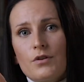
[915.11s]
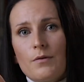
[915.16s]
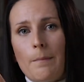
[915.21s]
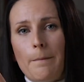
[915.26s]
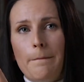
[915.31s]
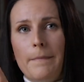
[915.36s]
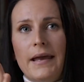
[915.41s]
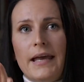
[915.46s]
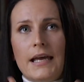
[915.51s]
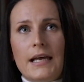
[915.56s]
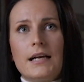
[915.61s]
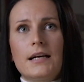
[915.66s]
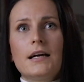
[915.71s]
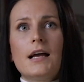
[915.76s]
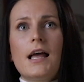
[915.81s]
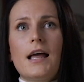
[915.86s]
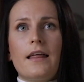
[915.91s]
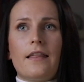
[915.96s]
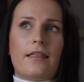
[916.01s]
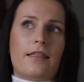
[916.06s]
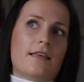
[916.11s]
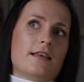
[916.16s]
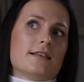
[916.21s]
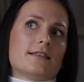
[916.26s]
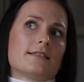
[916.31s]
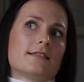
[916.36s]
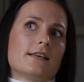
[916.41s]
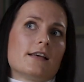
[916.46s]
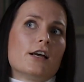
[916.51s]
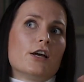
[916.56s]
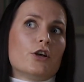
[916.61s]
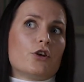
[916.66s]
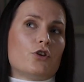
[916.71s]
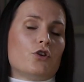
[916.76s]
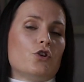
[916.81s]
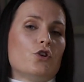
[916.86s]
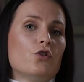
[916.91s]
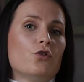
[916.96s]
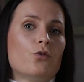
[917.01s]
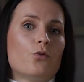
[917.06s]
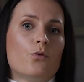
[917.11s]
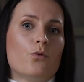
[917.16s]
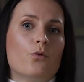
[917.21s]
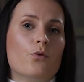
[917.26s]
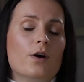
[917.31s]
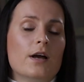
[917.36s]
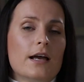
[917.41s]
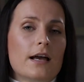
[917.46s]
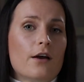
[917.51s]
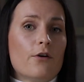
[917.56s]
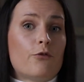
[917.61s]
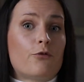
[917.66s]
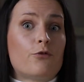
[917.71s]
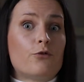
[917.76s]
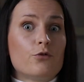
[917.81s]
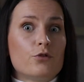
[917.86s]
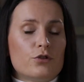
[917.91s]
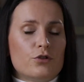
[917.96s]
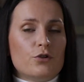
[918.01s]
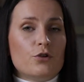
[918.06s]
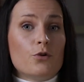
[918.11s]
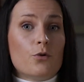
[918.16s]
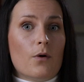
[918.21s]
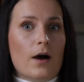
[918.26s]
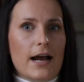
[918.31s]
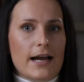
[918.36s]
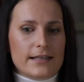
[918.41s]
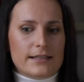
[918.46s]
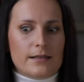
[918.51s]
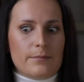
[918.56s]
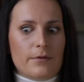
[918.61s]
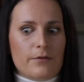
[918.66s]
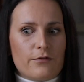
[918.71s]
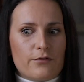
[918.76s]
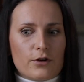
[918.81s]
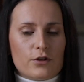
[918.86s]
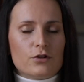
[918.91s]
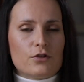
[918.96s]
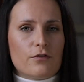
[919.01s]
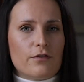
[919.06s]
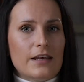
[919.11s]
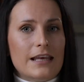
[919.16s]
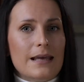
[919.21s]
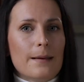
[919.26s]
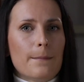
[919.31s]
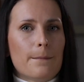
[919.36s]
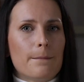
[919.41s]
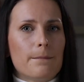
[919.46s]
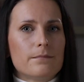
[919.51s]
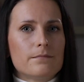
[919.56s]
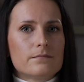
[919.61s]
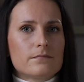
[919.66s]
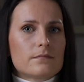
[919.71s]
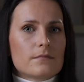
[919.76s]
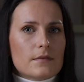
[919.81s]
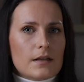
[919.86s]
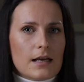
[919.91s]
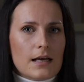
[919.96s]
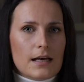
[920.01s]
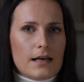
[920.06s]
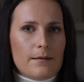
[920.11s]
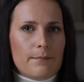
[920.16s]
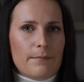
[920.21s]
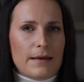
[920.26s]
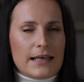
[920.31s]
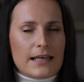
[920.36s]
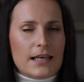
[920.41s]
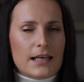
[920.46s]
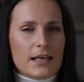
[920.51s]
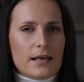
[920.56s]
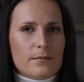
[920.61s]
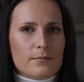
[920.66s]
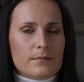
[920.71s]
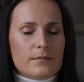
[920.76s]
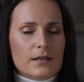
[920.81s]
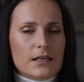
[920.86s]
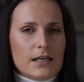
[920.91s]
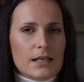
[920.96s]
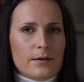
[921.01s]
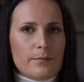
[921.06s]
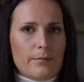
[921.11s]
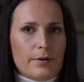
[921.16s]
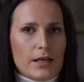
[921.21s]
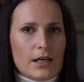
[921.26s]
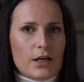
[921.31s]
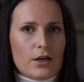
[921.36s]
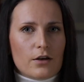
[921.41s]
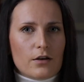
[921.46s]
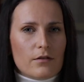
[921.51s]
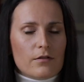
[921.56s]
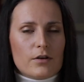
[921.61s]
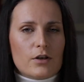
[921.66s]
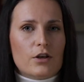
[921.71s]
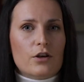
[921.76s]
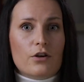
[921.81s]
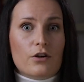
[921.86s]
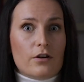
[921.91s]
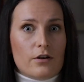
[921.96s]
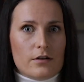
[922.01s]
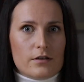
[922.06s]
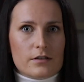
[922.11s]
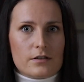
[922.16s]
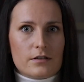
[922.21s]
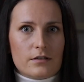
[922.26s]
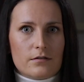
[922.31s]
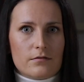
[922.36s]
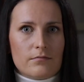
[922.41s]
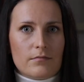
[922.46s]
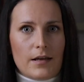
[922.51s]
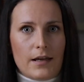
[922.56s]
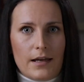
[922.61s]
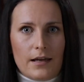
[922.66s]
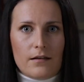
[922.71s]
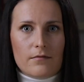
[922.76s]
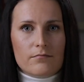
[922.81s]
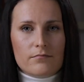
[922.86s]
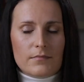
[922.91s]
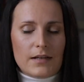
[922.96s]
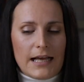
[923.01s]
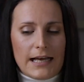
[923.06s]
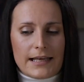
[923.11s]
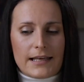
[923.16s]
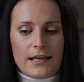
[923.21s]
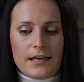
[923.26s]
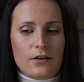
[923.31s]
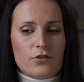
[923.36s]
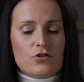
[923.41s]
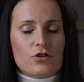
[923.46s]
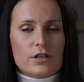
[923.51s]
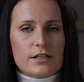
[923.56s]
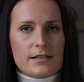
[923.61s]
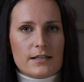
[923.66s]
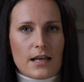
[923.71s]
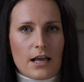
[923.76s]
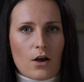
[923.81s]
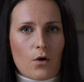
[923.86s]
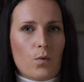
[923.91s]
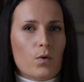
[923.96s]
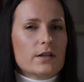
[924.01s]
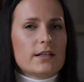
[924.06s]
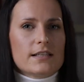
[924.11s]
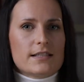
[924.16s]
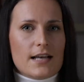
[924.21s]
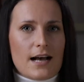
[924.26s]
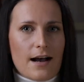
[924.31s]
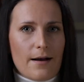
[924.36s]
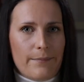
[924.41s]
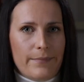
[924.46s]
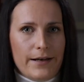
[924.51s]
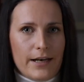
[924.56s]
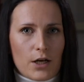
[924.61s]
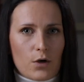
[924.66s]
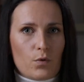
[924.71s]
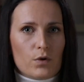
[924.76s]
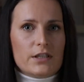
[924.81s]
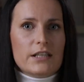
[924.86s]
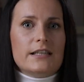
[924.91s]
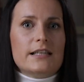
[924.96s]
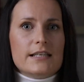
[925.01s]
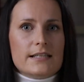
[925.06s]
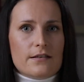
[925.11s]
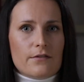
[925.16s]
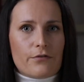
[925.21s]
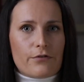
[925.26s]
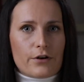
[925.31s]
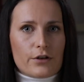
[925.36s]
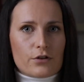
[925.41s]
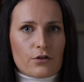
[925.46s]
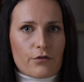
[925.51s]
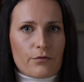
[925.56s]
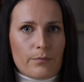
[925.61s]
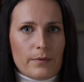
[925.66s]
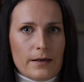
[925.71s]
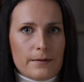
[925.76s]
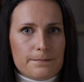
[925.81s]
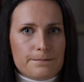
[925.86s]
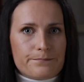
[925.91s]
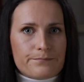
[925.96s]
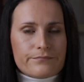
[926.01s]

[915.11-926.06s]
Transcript: make this new food, new item in front of him, make him be curious, like interesting, what is happening, what it is in front of me.